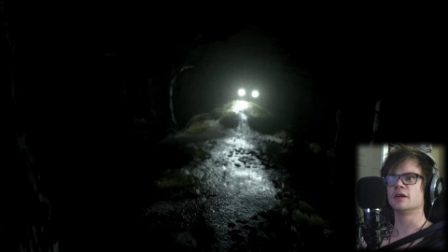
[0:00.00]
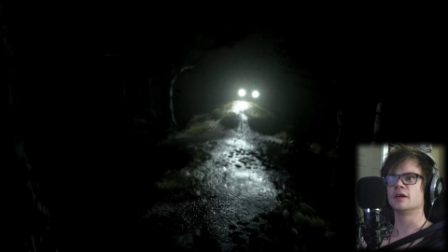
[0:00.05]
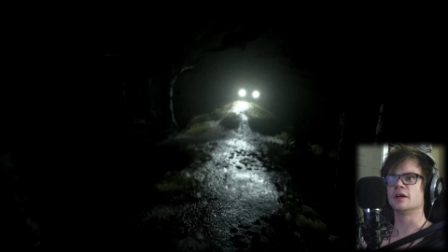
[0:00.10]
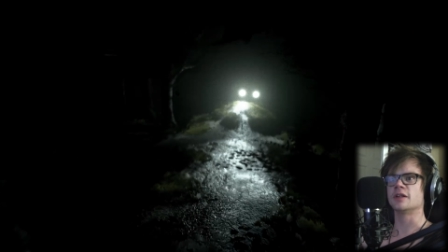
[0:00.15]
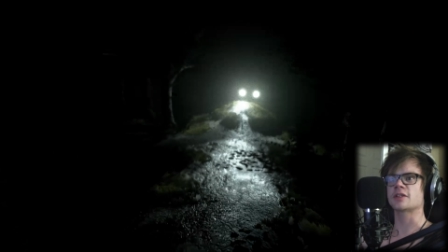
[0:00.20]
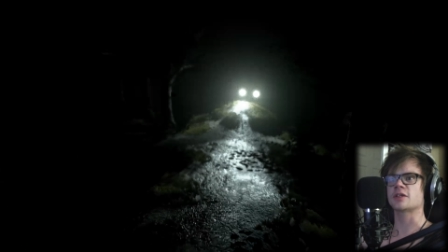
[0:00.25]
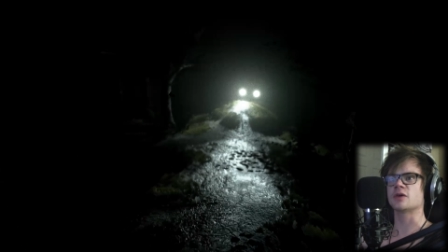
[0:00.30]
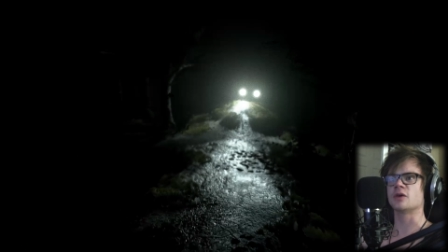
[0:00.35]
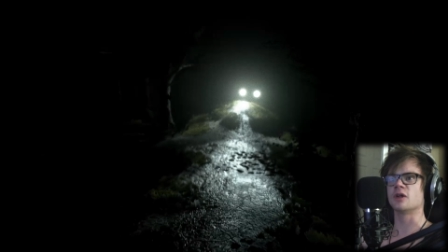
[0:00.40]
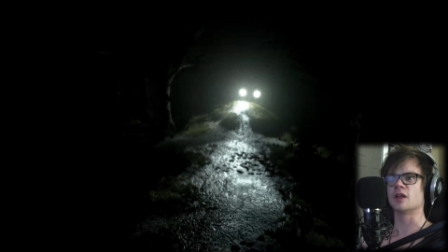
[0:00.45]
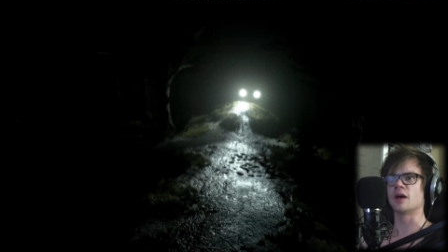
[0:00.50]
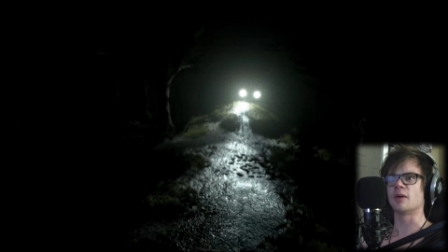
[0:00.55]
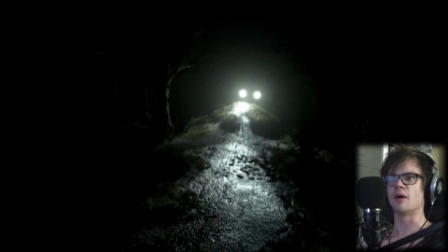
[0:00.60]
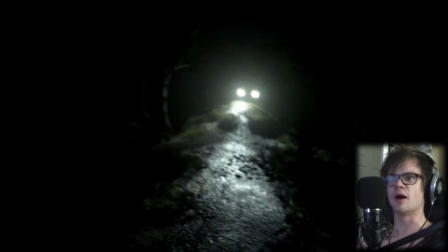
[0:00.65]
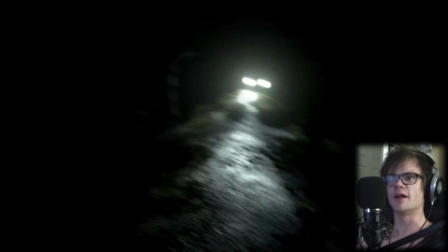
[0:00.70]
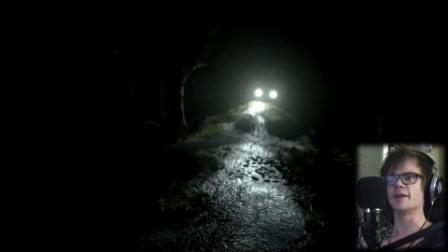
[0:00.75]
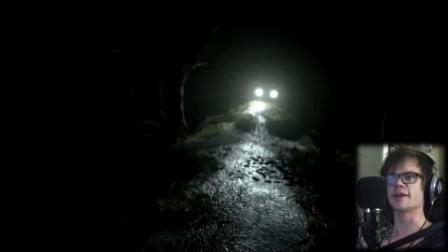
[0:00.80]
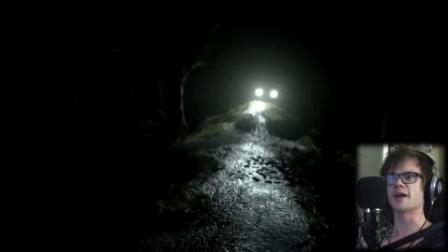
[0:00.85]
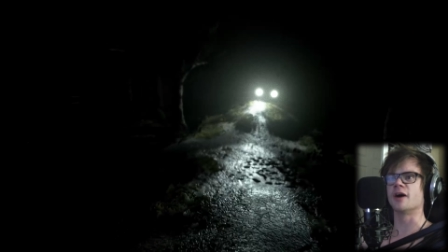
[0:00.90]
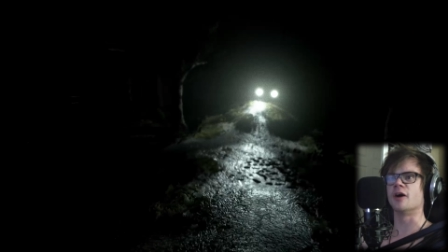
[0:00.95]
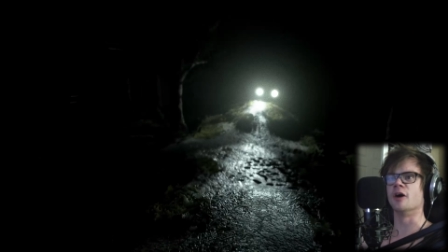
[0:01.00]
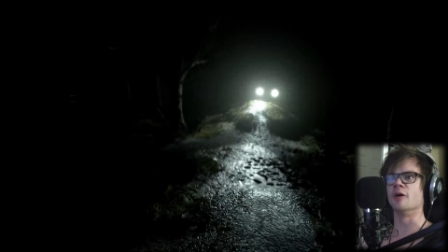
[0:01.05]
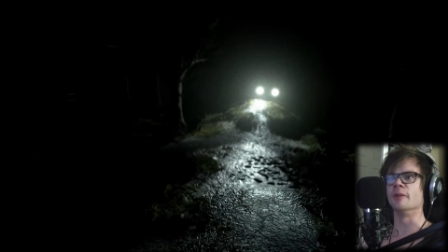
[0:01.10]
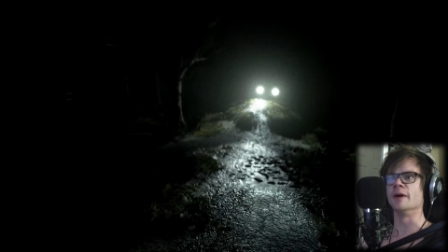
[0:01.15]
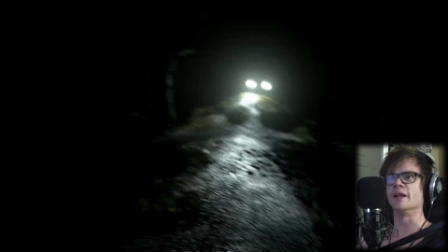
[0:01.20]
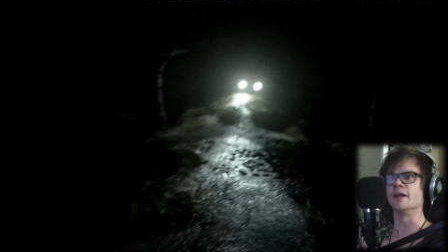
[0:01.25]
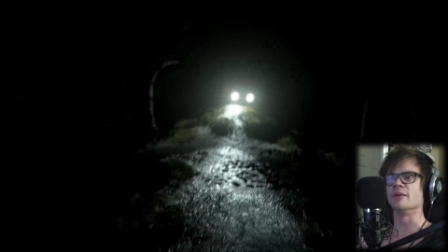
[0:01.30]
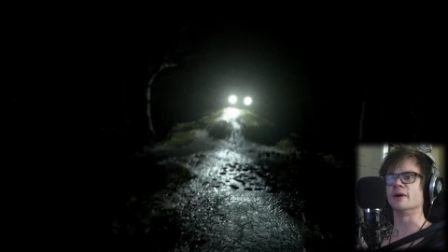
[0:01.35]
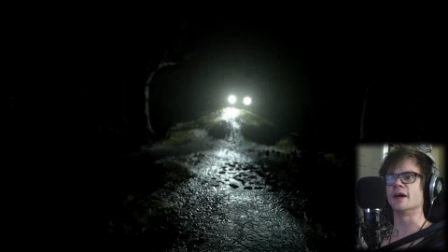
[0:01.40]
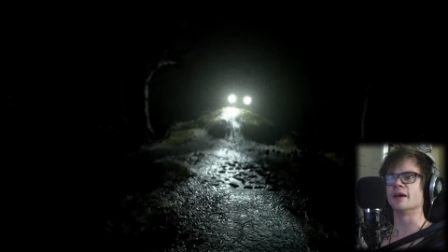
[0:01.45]
It's cool, I wanted to go home
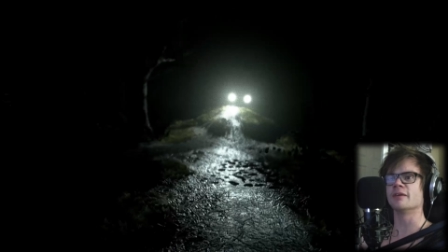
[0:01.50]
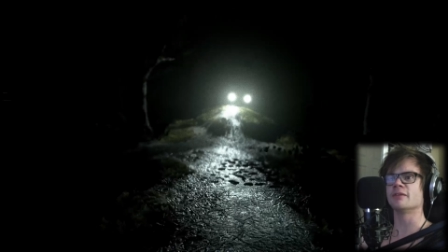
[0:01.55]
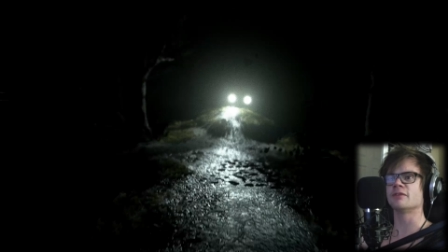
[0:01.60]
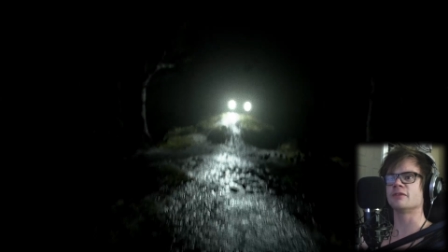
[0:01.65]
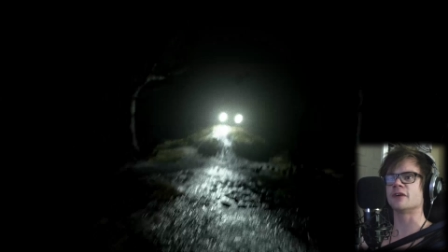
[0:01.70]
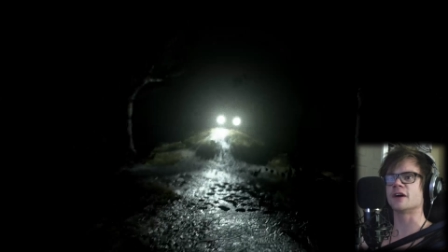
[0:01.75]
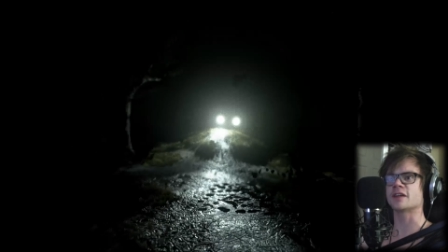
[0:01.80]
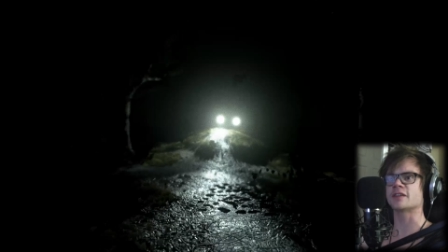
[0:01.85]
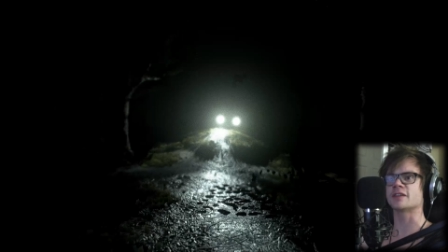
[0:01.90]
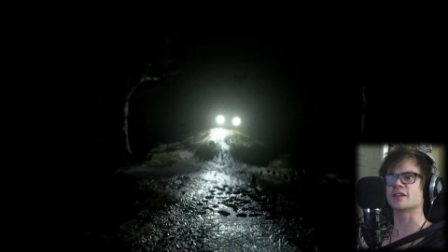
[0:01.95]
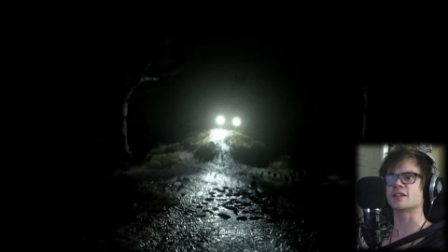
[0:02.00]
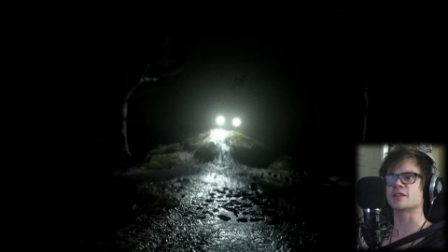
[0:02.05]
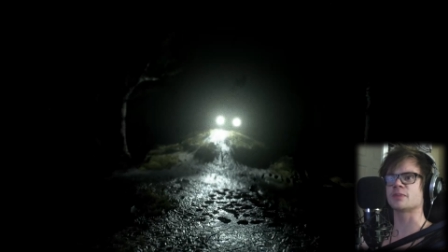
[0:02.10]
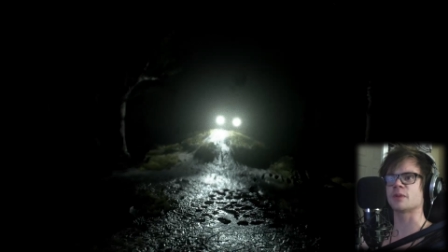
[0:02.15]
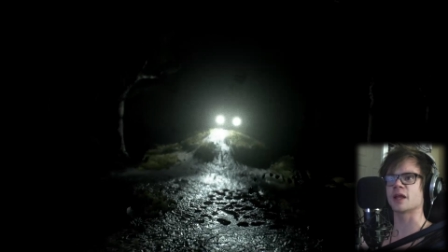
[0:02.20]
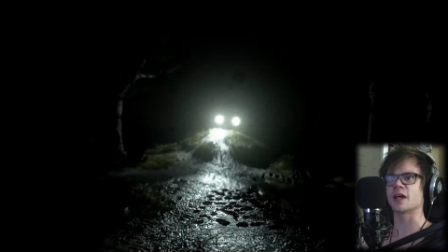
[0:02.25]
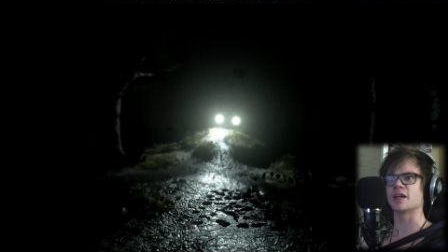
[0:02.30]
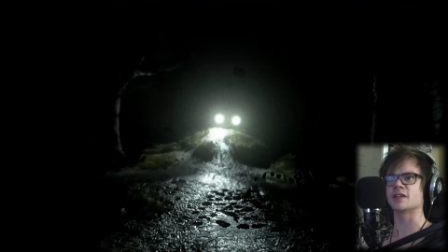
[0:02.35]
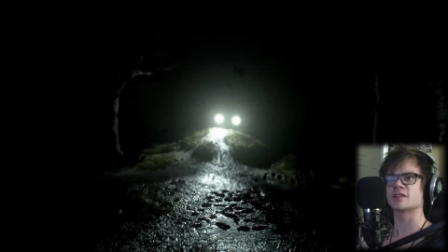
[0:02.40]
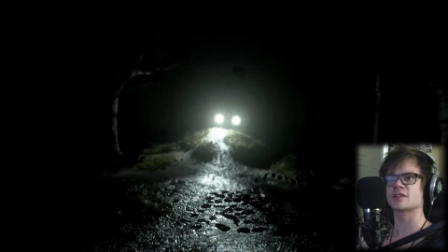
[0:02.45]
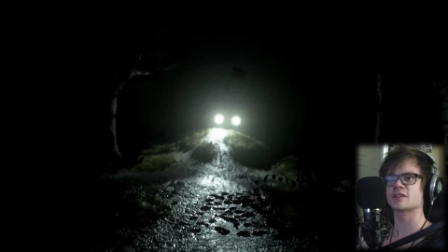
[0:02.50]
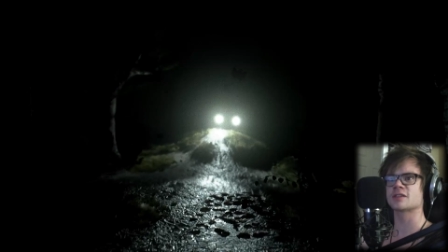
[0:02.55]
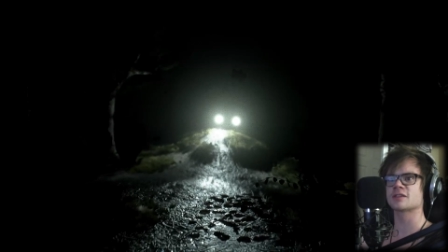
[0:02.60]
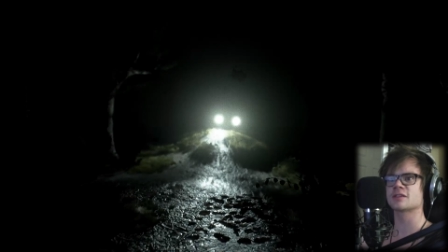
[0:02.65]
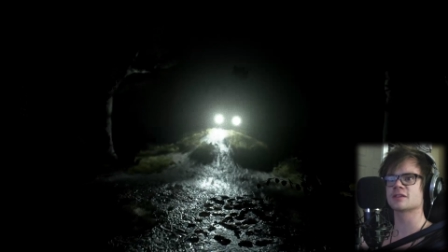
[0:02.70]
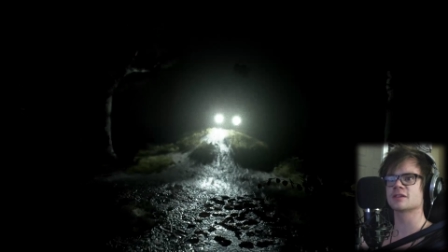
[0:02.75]
anyway. Fuck this place.